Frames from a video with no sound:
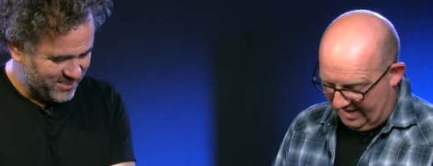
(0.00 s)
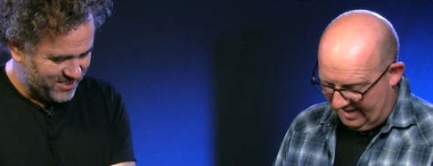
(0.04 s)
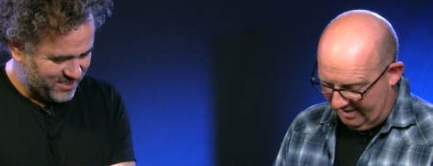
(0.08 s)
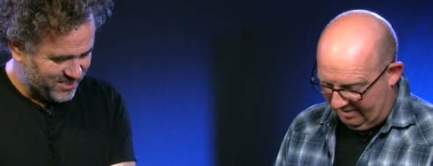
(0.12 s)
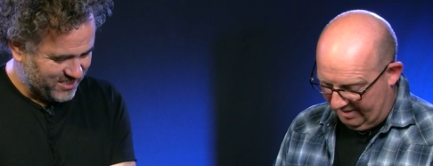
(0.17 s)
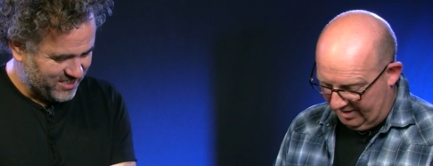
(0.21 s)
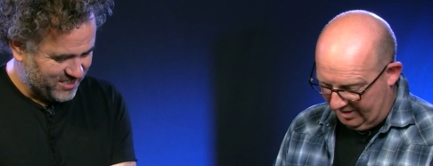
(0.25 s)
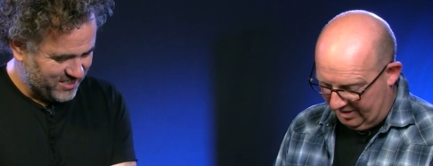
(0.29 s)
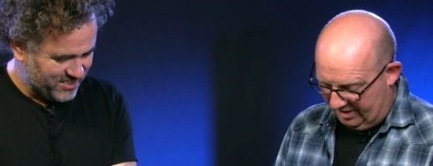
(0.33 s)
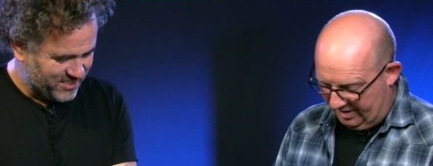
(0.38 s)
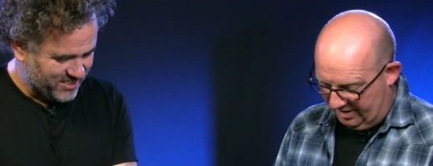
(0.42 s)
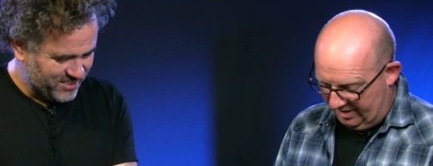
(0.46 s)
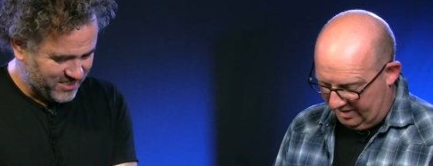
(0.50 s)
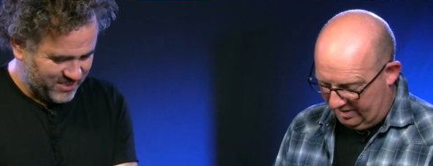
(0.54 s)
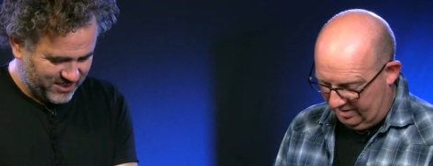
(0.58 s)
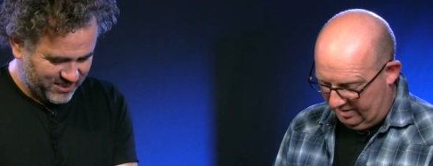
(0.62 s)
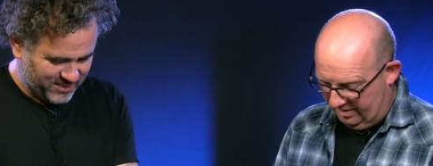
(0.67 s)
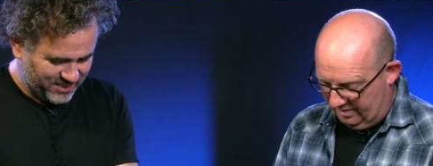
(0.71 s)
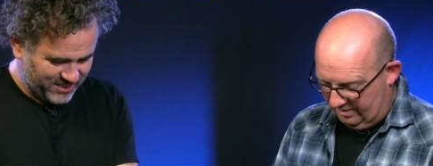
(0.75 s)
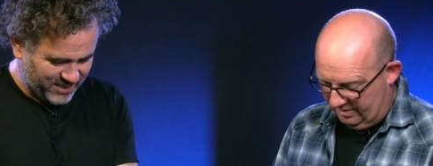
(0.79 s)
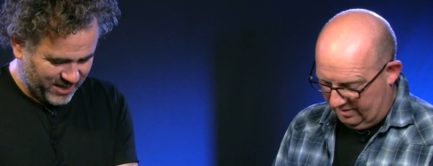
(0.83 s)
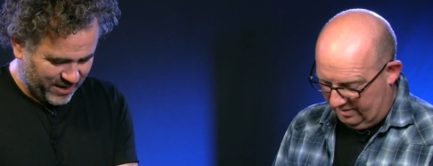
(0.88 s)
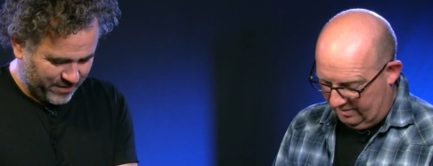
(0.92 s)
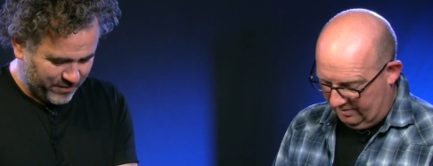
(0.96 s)
Speaker 1: loud actually, isn't
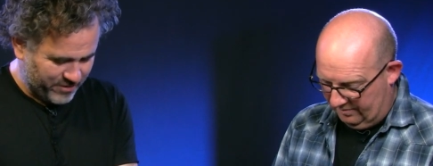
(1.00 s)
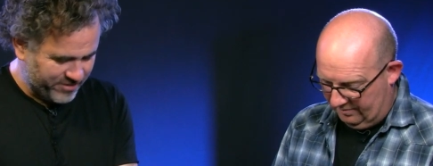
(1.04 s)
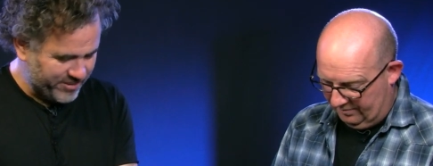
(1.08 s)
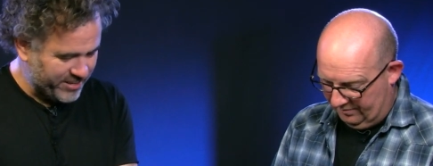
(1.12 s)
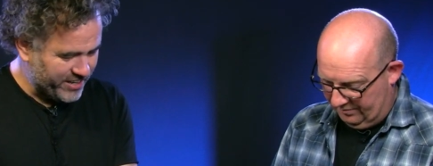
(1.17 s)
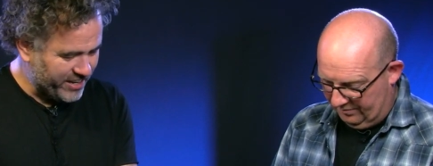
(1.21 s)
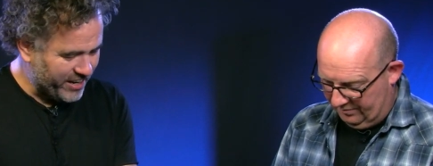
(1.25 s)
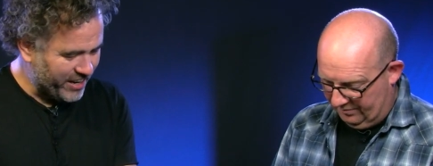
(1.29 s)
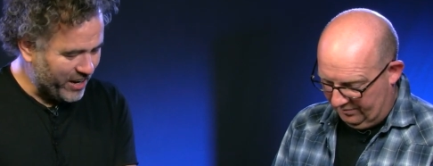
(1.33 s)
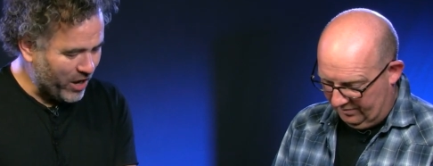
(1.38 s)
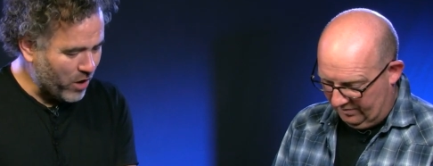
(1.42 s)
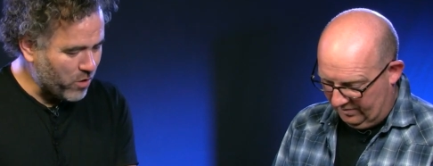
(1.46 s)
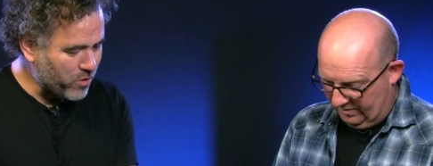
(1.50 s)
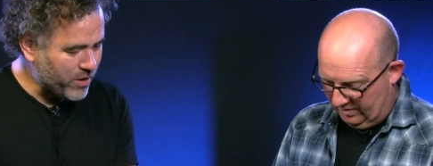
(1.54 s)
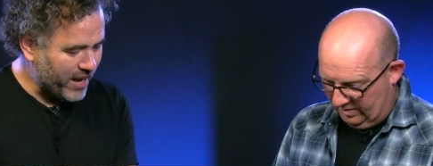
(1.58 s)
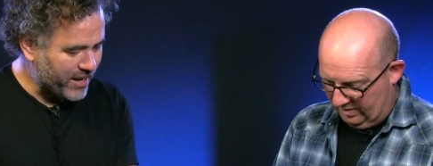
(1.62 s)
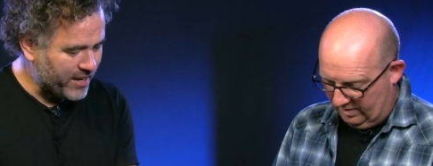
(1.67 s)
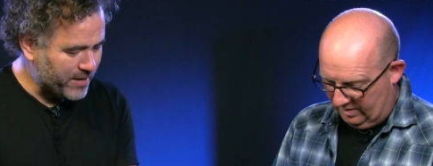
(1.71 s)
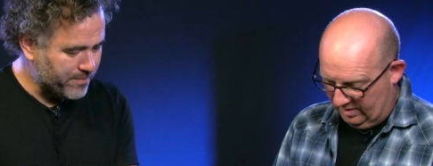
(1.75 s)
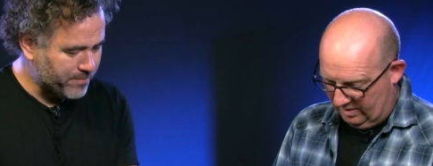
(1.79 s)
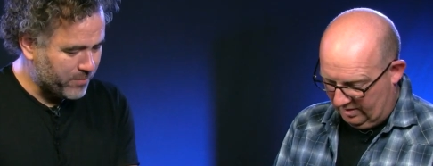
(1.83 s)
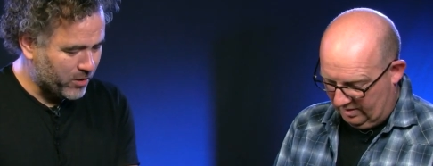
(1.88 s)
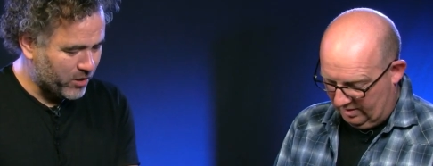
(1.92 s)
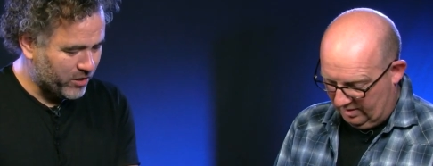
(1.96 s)
it?
Speaker 2: Yeah, we're in the low
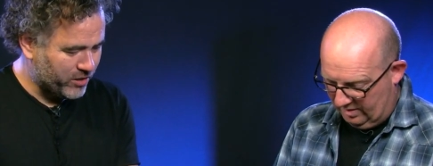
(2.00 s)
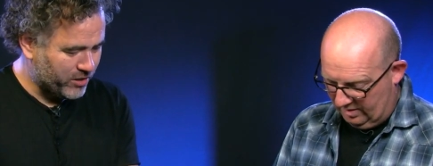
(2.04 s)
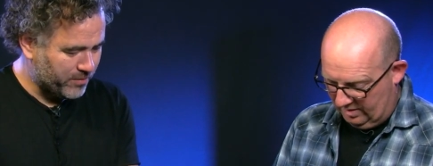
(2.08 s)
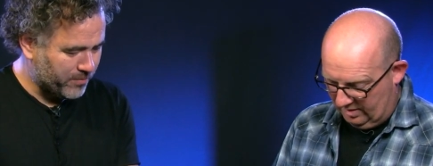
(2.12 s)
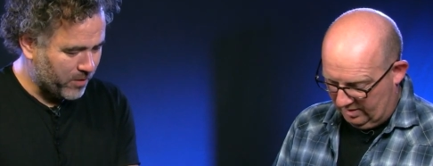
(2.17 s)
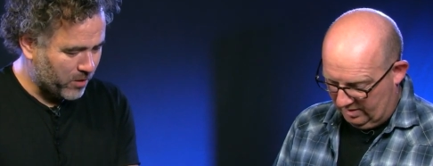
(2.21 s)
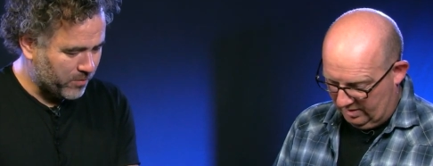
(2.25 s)
gain input at the